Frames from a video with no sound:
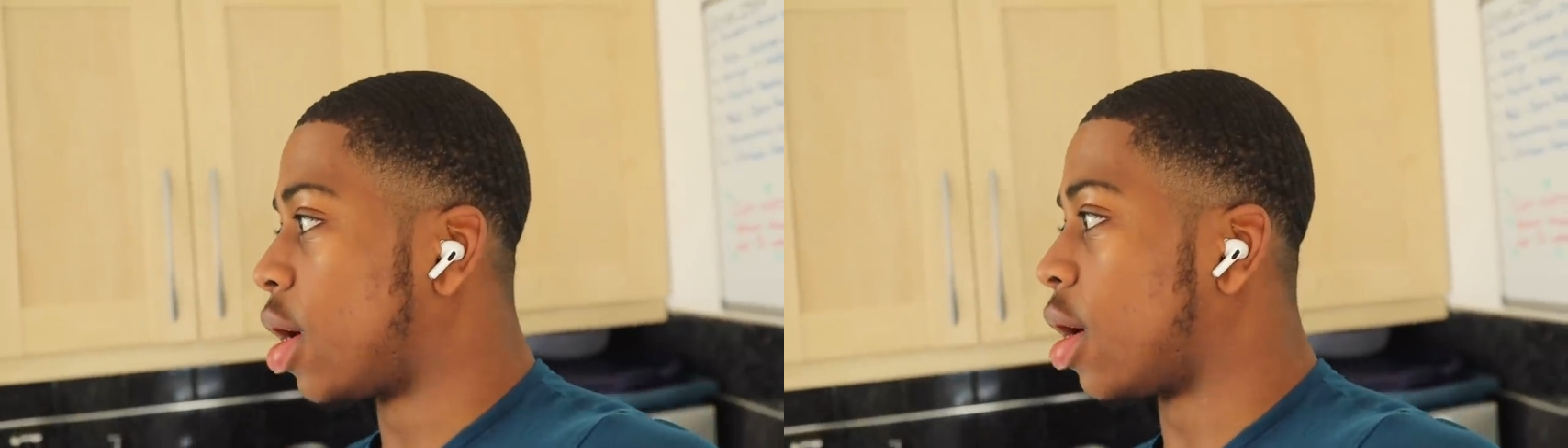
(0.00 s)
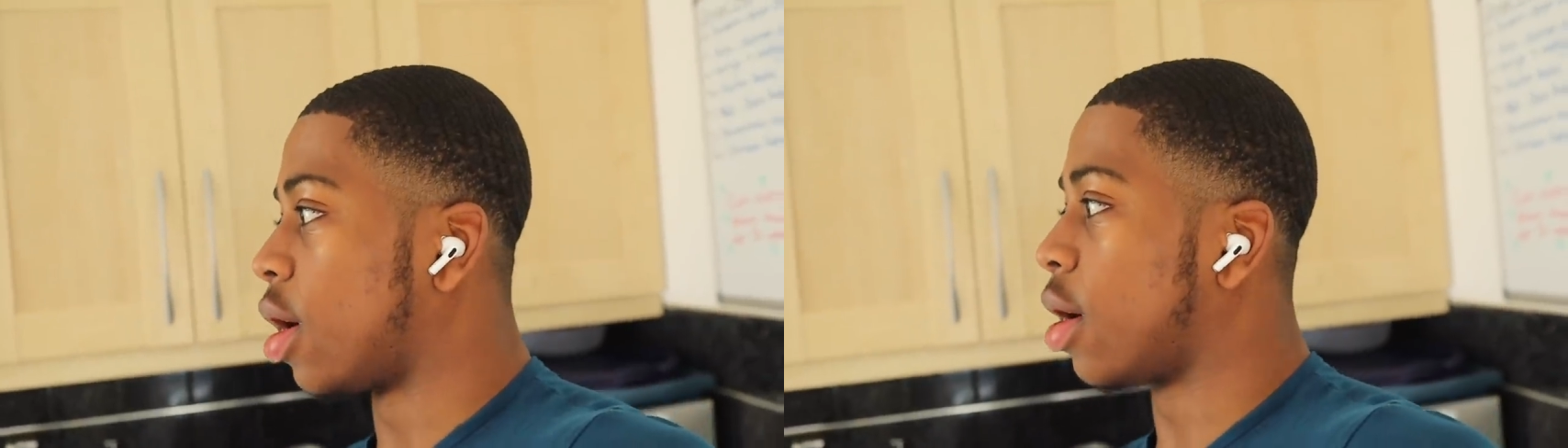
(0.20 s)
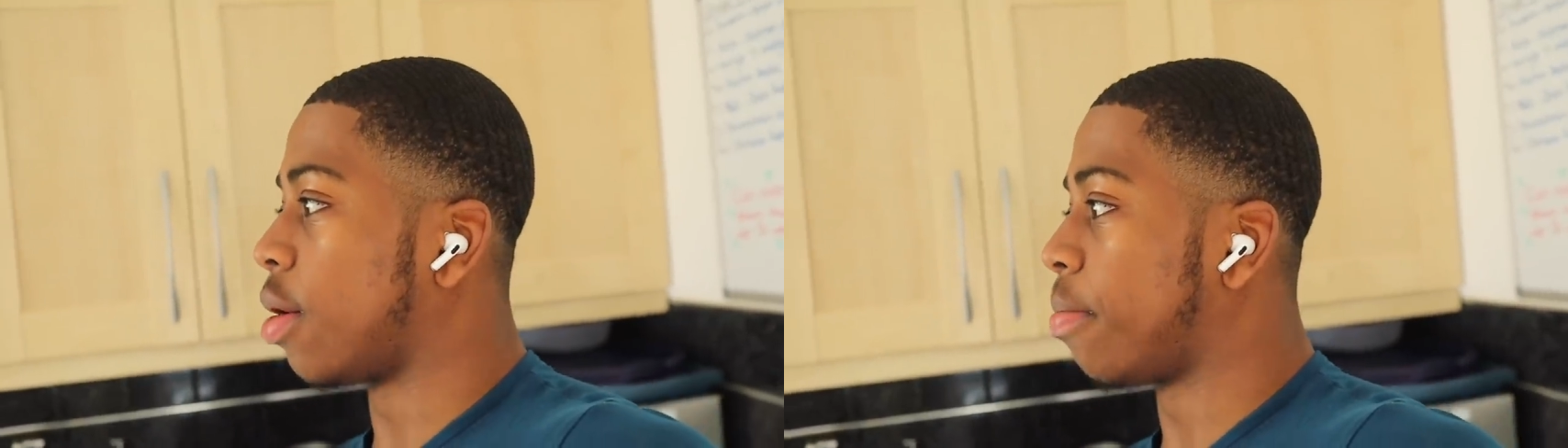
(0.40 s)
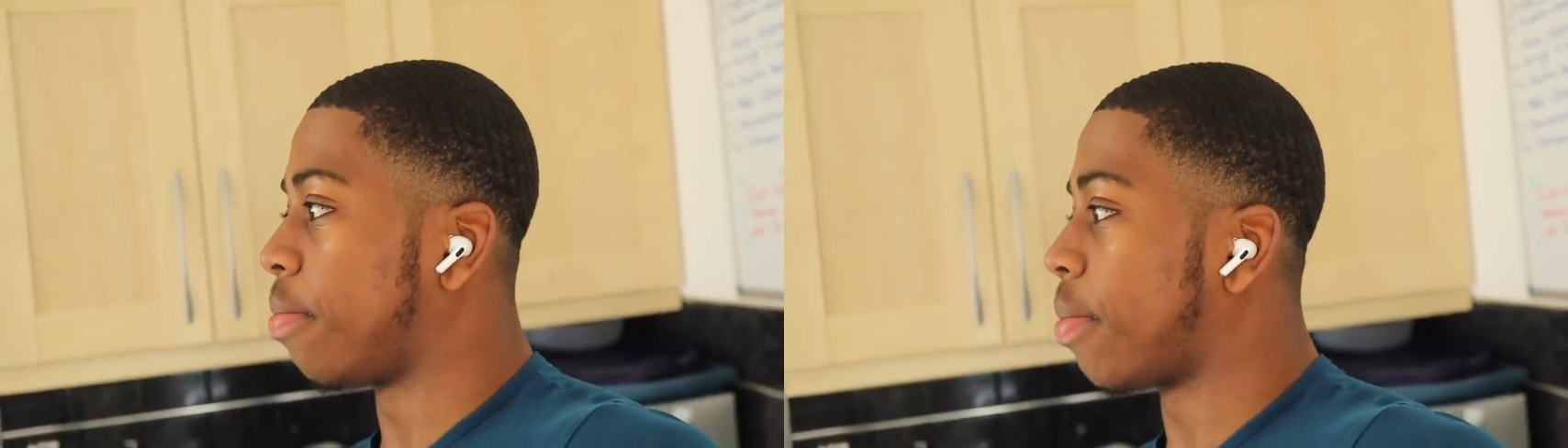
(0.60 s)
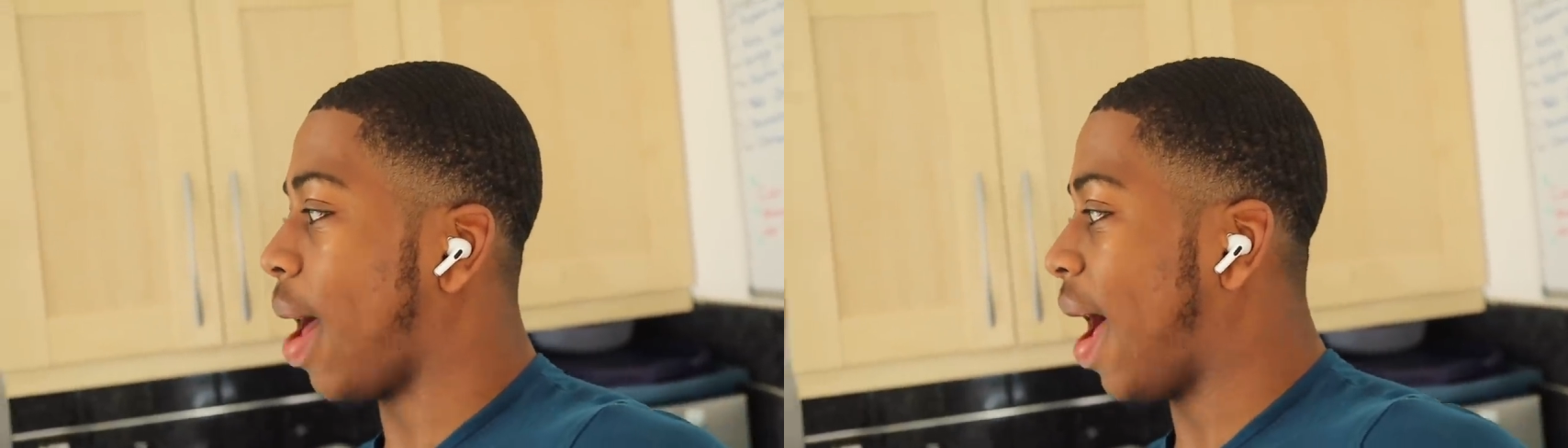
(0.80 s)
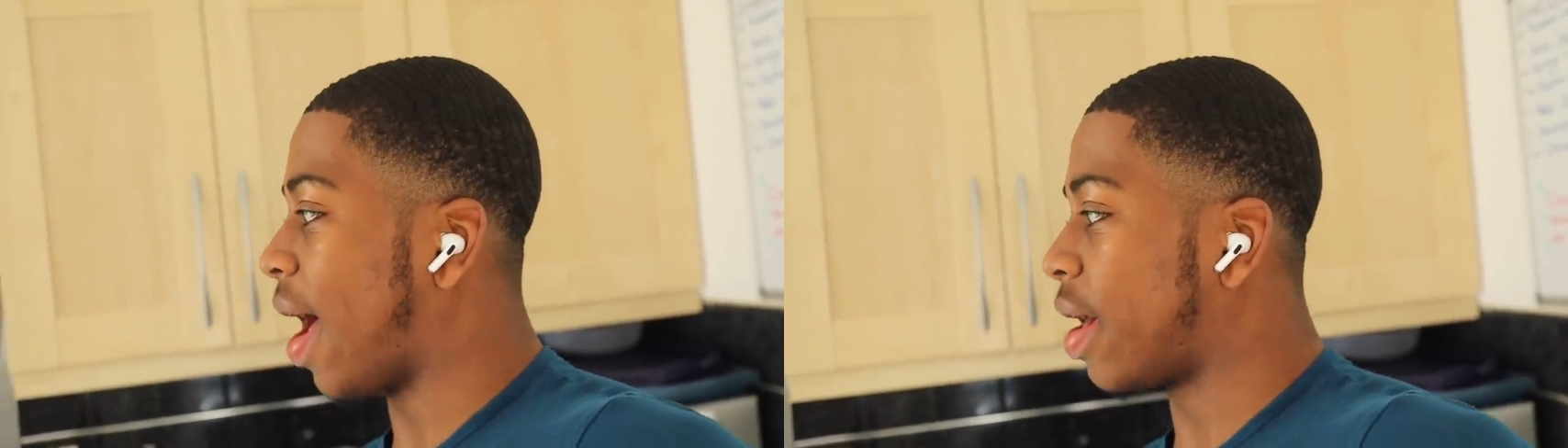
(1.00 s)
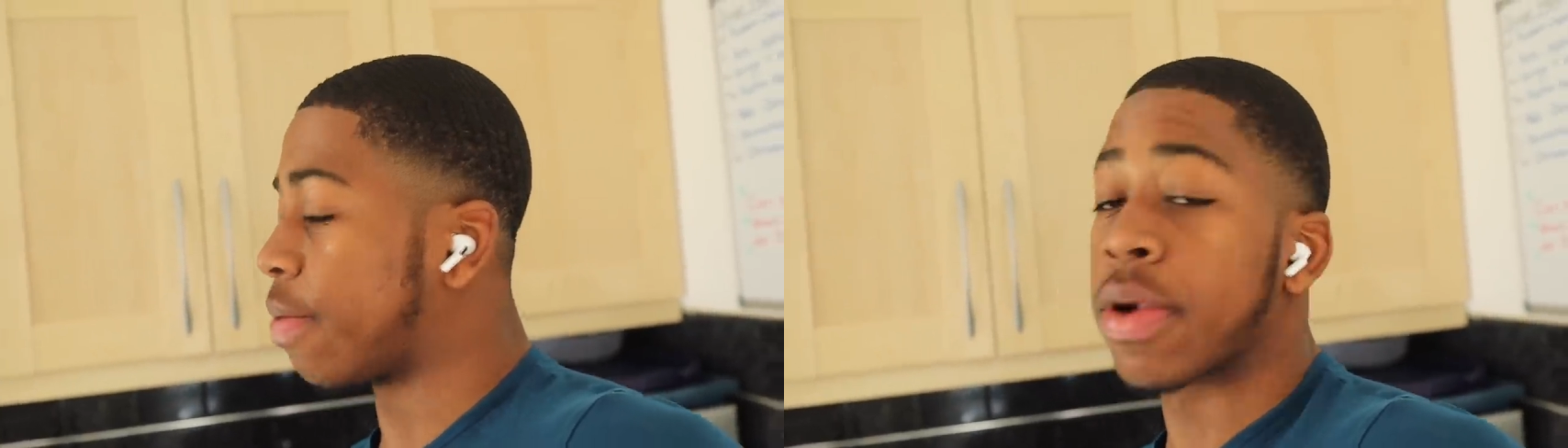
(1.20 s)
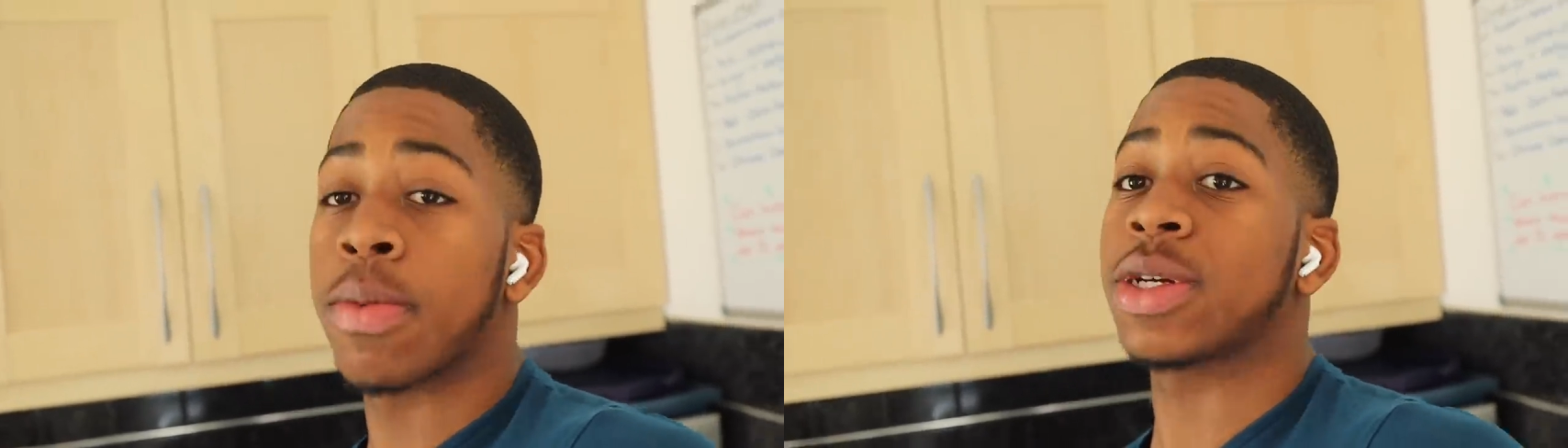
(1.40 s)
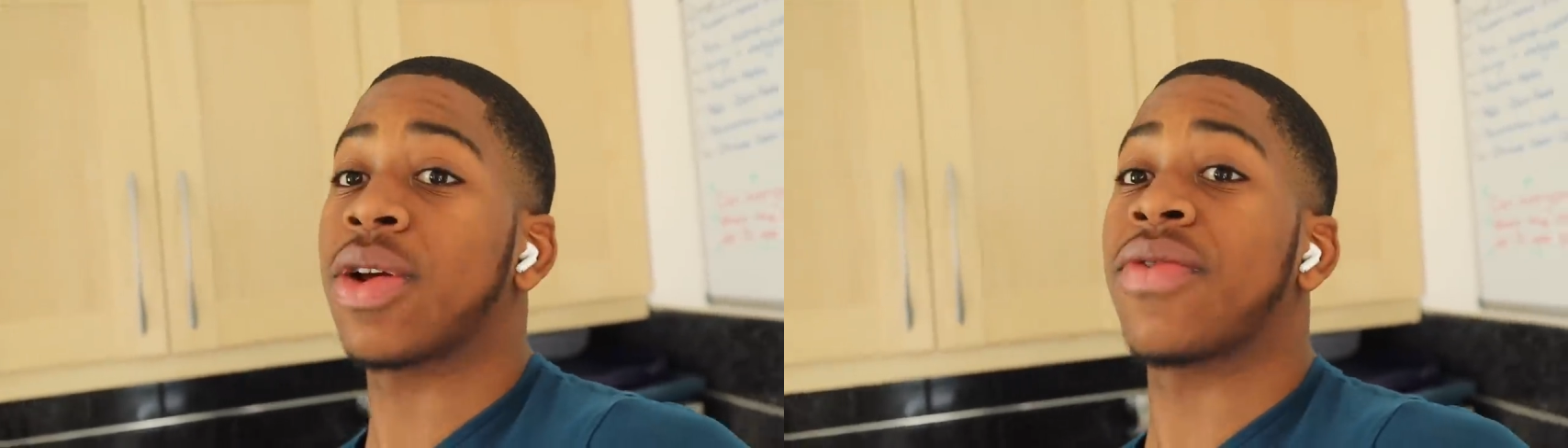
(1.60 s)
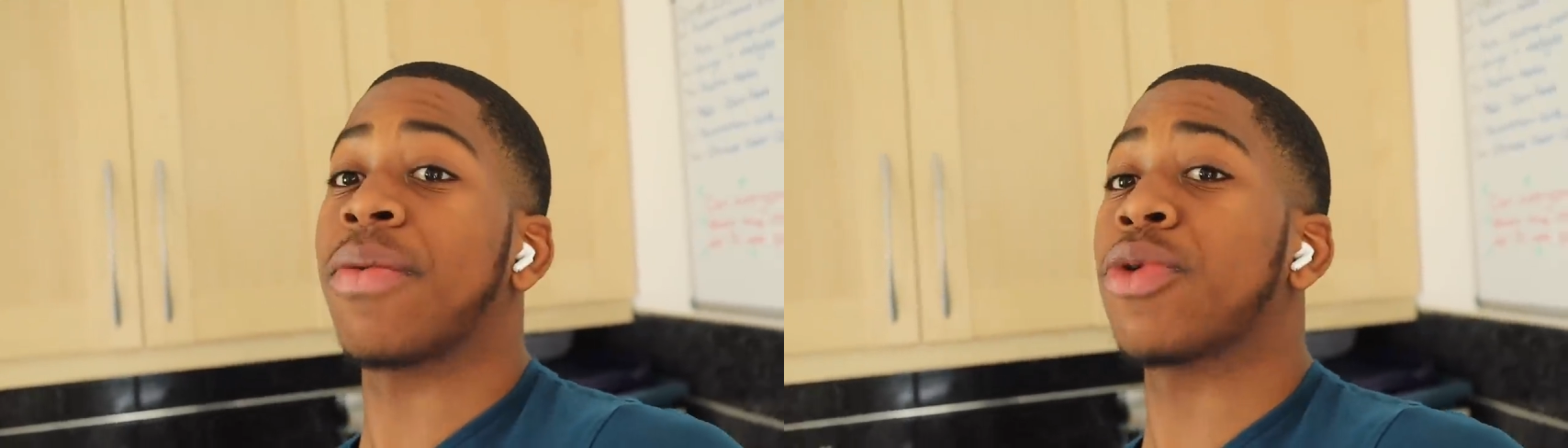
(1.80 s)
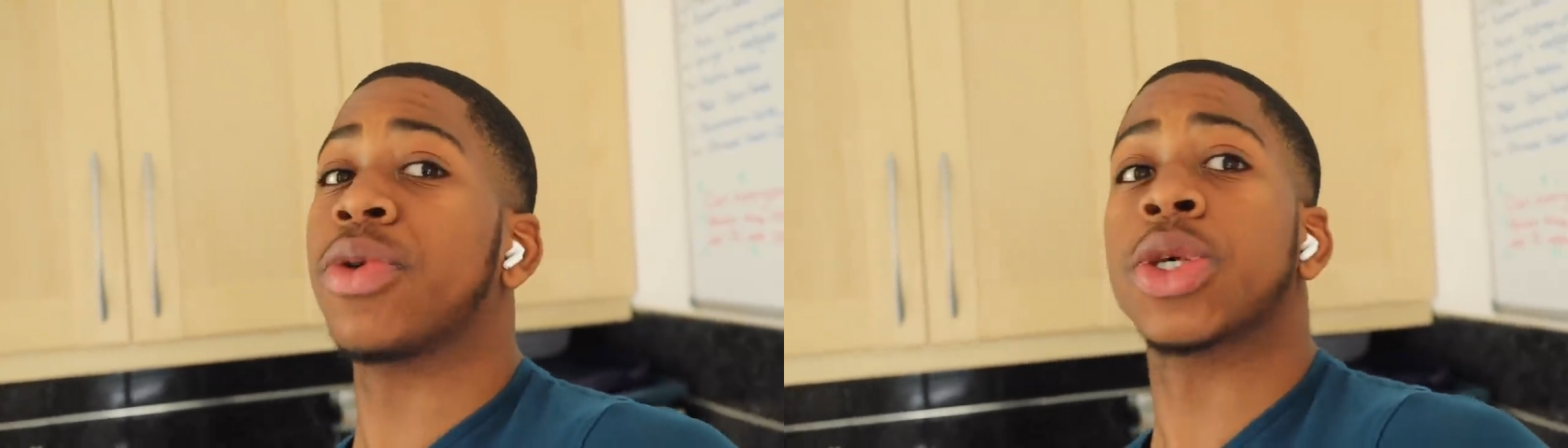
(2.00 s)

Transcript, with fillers: um, and pretty much everything I'm doing.